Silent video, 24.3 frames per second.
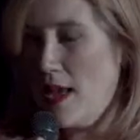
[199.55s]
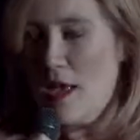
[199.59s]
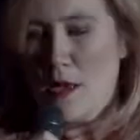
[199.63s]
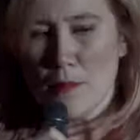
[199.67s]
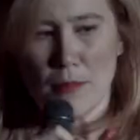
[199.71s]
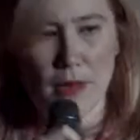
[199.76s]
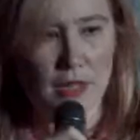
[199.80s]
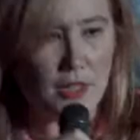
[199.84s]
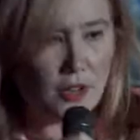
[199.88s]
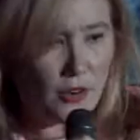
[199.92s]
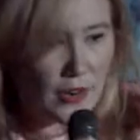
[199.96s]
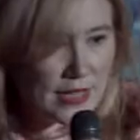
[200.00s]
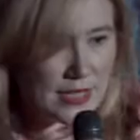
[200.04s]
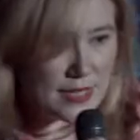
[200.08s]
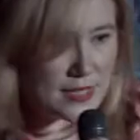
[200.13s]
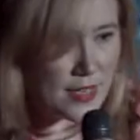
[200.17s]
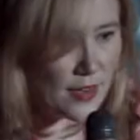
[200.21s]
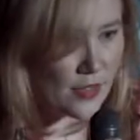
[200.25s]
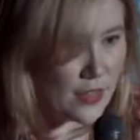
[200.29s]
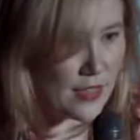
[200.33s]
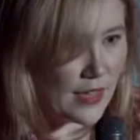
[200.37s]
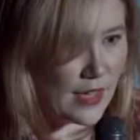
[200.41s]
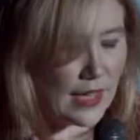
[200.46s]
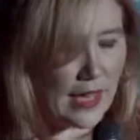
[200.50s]
But Kris, you're
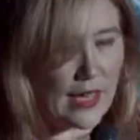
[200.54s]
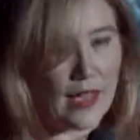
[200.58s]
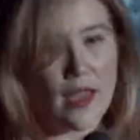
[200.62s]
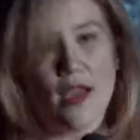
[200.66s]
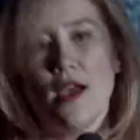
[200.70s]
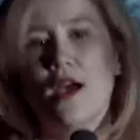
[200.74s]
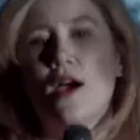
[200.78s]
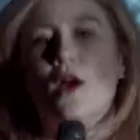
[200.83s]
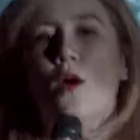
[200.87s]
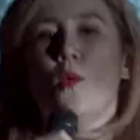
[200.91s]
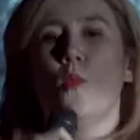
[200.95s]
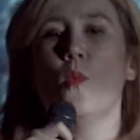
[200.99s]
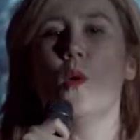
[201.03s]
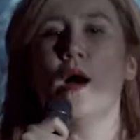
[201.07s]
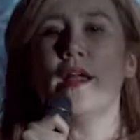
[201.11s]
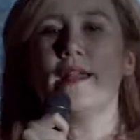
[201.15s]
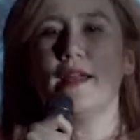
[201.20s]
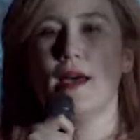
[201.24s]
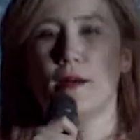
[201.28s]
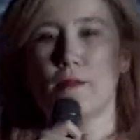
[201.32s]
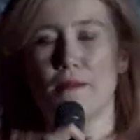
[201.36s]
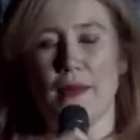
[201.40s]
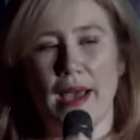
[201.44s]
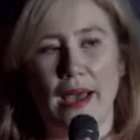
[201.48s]
thinking, what
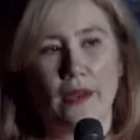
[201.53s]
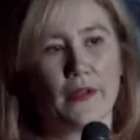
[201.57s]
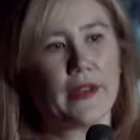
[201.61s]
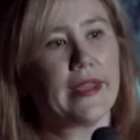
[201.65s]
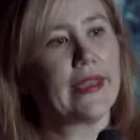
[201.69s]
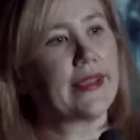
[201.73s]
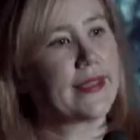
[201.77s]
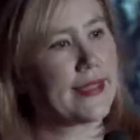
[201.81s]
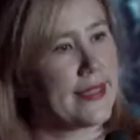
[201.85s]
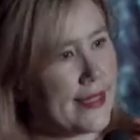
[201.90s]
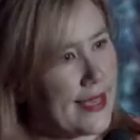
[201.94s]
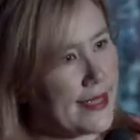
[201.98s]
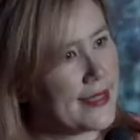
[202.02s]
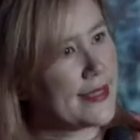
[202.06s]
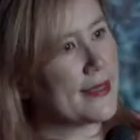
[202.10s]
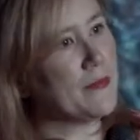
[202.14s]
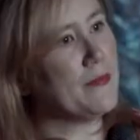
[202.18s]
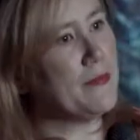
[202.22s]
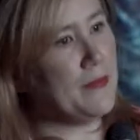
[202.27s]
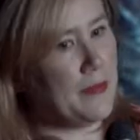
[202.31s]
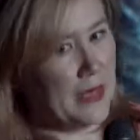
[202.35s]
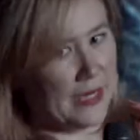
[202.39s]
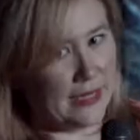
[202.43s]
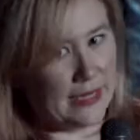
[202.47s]
about
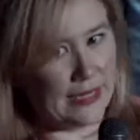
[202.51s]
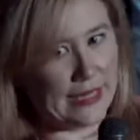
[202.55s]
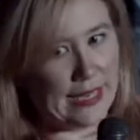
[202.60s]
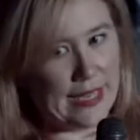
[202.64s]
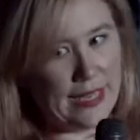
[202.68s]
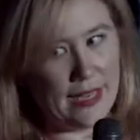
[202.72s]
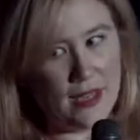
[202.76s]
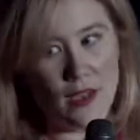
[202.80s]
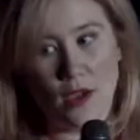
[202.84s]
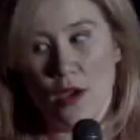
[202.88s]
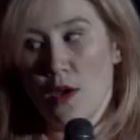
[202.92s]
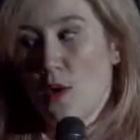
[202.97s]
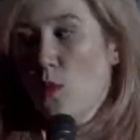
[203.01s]
accessibility?